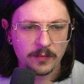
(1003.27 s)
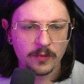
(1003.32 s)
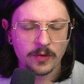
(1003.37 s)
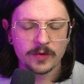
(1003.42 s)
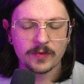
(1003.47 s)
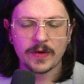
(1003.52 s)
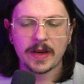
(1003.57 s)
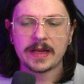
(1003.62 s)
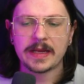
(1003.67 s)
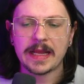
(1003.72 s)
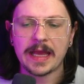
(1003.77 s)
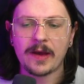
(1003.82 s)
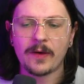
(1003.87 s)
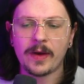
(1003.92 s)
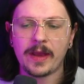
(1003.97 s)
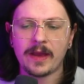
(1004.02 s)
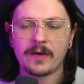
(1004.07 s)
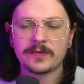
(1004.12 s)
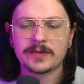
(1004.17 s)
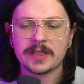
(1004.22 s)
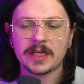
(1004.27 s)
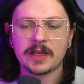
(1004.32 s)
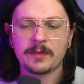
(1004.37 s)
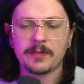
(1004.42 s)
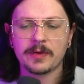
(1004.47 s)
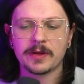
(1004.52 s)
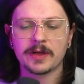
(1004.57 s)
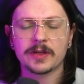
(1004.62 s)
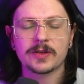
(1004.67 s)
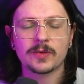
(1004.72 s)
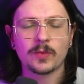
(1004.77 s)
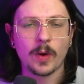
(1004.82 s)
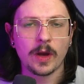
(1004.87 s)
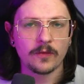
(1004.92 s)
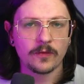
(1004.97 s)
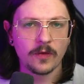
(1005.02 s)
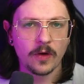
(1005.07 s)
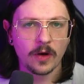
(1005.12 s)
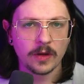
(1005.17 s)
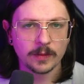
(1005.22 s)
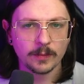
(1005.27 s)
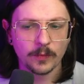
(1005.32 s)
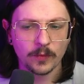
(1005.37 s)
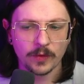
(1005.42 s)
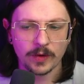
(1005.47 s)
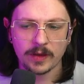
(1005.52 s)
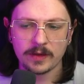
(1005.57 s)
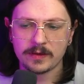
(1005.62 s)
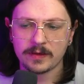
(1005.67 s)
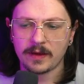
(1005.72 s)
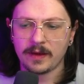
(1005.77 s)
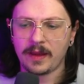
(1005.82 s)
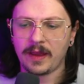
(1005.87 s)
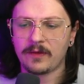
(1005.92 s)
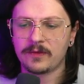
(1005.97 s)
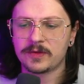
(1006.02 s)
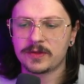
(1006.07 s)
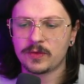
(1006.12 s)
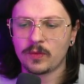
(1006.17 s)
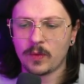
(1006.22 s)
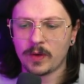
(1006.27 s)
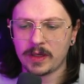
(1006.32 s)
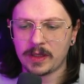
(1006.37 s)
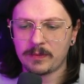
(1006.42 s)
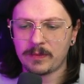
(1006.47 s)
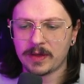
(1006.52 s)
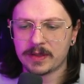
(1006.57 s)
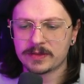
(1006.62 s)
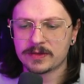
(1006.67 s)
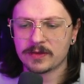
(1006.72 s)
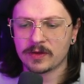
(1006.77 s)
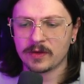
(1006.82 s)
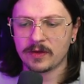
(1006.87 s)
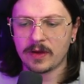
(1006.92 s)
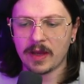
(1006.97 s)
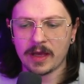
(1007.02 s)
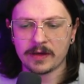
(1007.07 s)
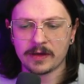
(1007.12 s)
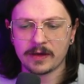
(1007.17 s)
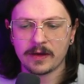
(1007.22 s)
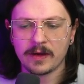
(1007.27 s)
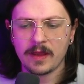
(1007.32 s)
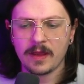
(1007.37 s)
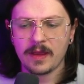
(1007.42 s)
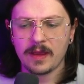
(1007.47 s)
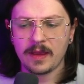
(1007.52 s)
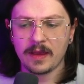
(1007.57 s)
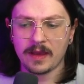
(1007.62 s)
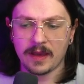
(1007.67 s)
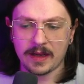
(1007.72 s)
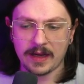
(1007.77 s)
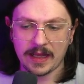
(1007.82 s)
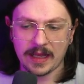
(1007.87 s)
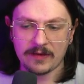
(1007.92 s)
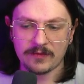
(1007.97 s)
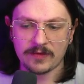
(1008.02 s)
right now I have set up on a 12 column grid. I have 20 pixel gutter and I have an